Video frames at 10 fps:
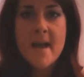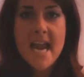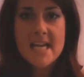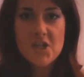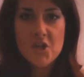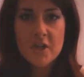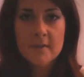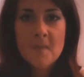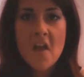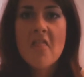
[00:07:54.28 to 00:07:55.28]
8,
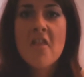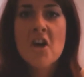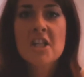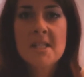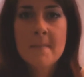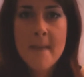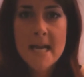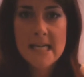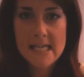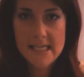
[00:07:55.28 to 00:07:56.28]
the
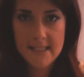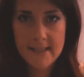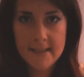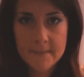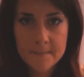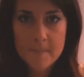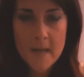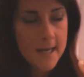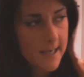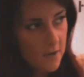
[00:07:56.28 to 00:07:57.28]
smellies.
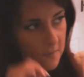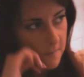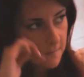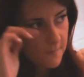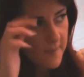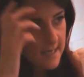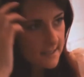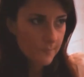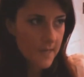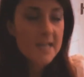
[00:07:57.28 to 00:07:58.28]
Now,
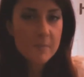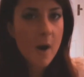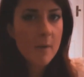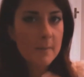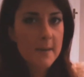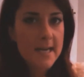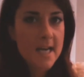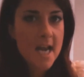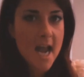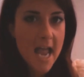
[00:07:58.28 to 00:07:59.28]
this is
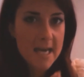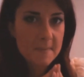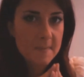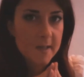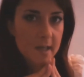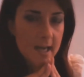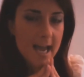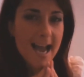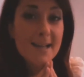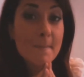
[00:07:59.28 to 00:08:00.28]
probably aimed
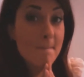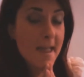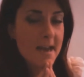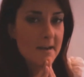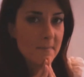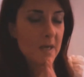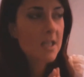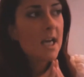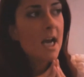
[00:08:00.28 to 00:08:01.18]
at men because,